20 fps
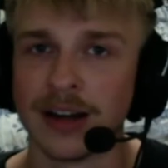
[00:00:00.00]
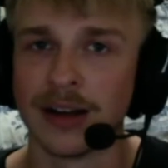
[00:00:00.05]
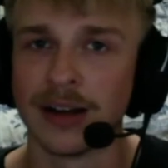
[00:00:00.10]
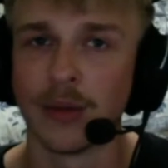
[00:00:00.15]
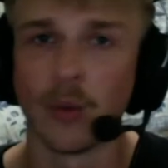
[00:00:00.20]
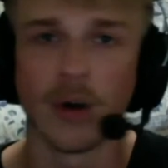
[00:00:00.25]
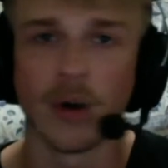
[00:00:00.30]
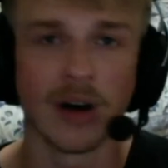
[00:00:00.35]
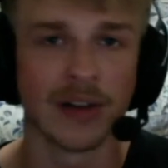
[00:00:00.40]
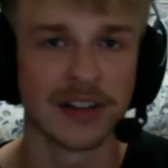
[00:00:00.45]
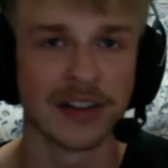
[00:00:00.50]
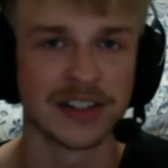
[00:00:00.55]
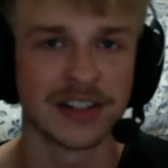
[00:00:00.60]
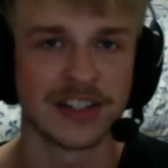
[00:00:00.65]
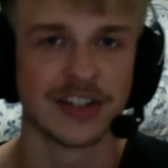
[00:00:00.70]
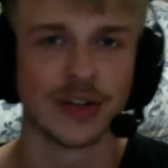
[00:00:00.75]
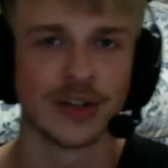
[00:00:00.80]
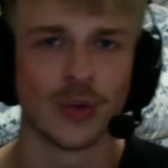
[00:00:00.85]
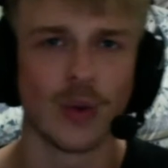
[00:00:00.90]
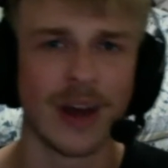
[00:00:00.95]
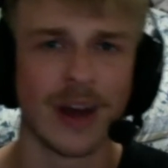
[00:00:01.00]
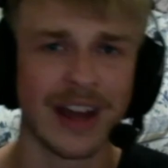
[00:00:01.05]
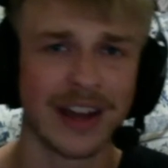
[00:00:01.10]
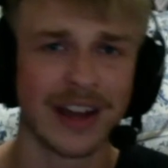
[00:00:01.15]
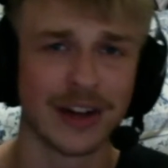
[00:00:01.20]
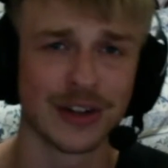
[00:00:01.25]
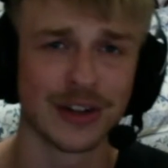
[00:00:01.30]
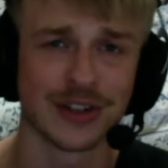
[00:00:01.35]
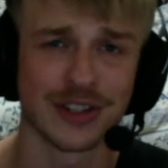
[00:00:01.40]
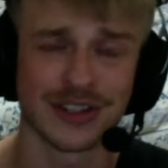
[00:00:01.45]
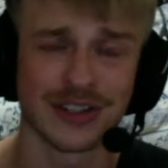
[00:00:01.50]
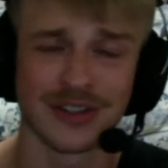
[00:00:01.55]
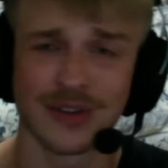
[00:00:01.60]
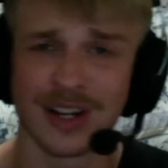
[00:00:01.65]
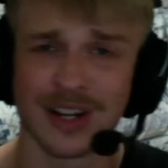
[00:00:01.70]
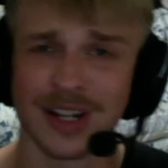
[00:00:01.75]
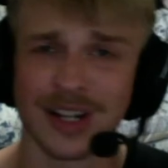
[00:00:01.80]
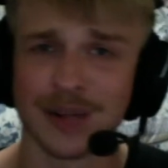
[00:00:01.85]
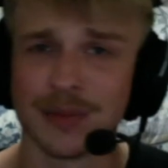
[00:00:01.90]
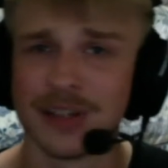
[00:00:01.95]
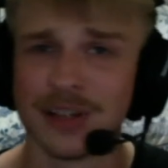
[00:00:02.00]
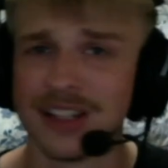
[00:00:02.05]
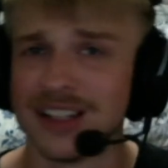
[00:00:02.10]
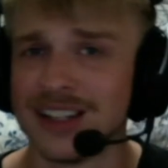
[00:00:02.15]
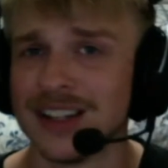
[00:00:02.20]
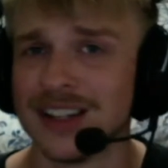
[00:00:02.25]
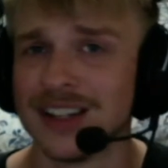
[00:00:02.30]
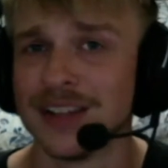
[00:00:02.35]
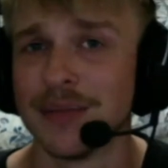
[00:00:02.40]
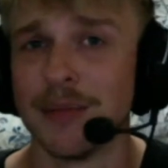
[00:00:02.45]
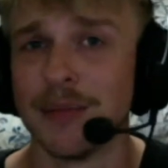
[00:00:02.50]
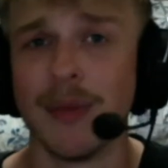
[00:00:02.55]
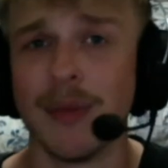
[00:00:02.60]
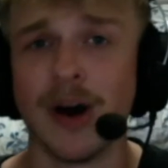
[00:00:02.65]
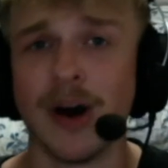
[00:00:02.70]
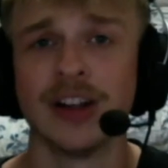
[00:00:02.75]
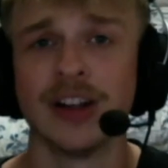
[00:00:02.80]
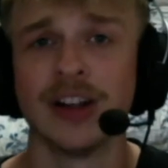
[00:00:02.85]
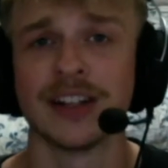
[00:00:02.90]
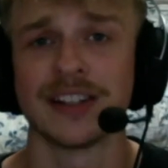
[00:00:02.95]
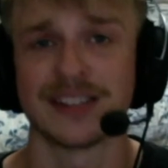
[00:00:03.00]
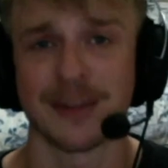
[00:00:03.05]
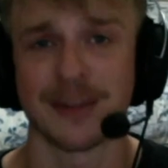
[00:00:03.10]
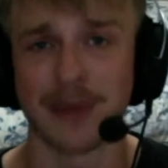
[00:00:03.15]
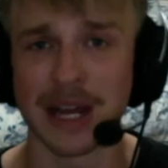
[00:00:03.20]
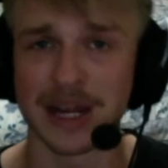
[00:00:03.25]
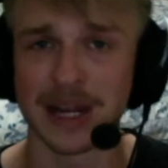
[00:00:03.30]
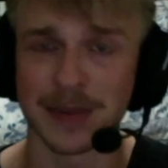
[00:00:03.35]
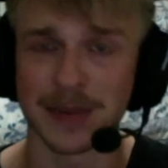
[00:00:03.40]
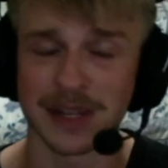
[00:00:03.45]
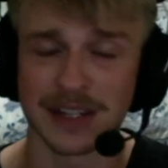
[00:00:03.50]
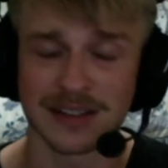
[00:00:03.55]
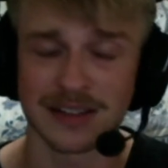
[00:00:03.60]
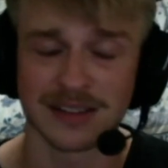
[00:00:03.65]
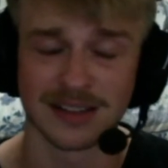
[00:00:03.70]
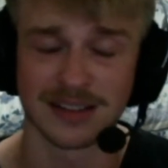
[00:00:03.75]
wall that's in your way or just straight up mauling some enemies.